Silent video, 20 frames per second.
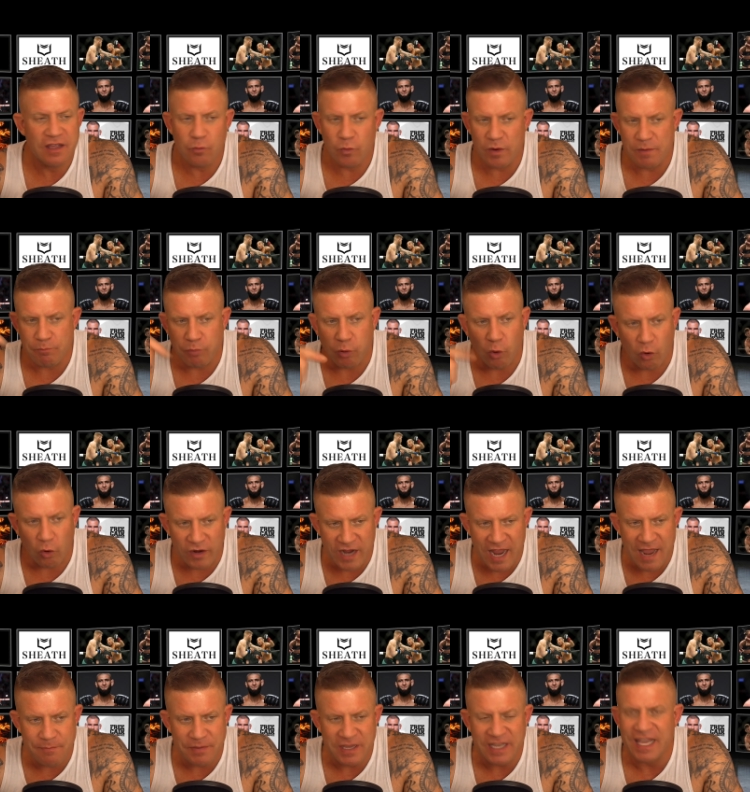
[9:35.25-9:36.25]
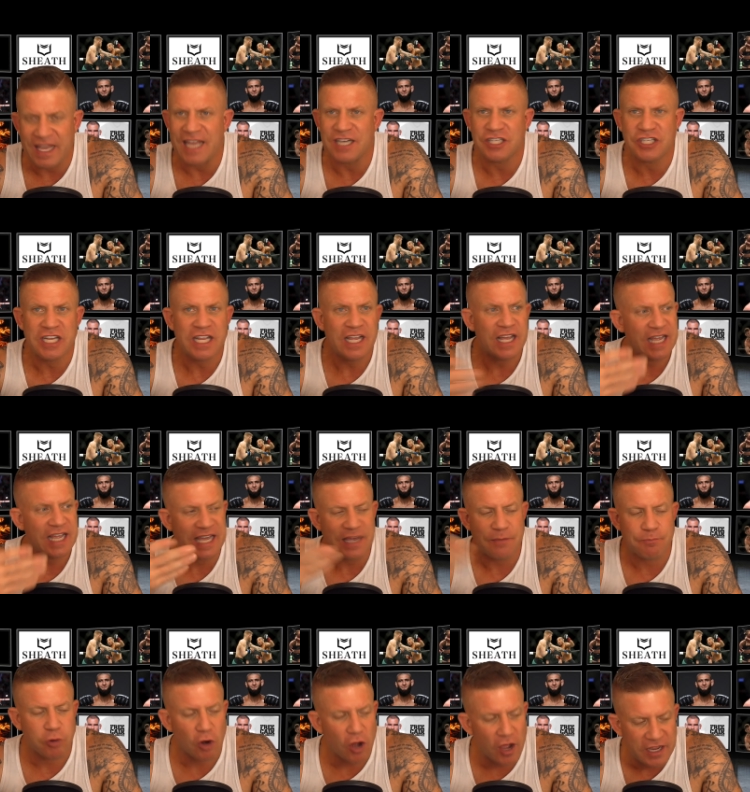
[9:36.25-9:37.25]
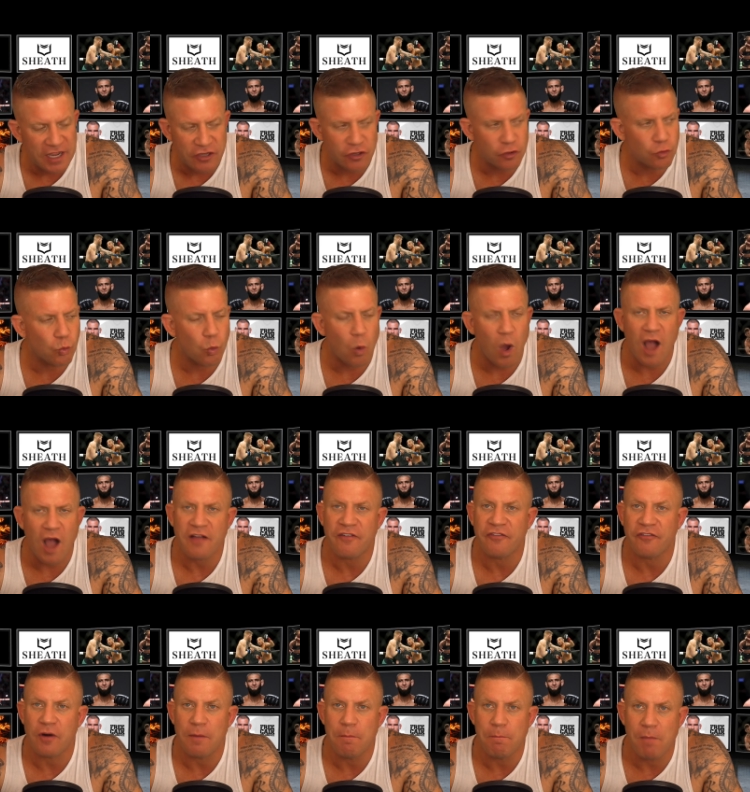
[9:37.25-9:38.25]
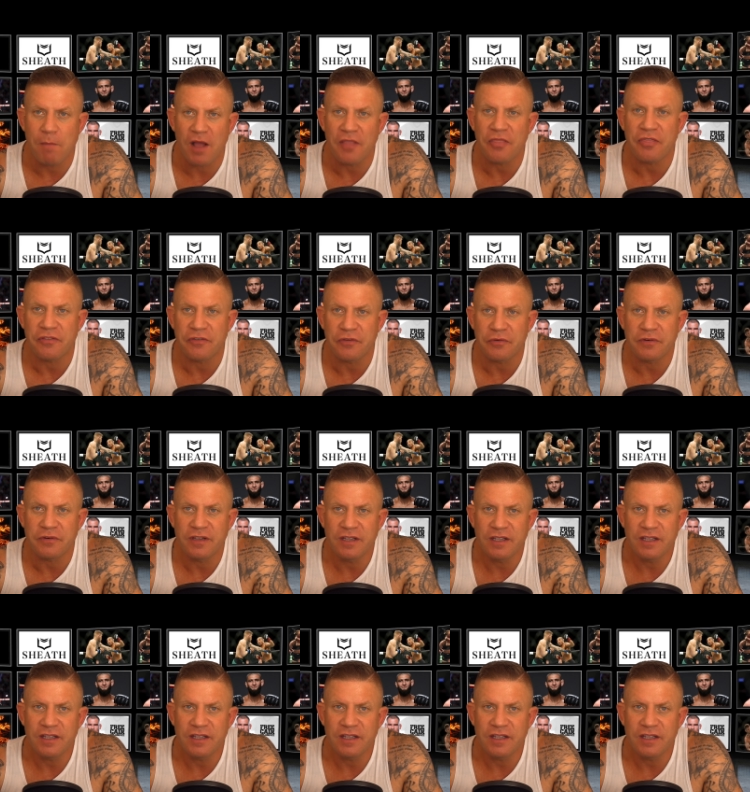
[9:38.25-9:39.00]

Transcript: When Poirier beat Gaethje, he probably couldn't walk for a month, dude.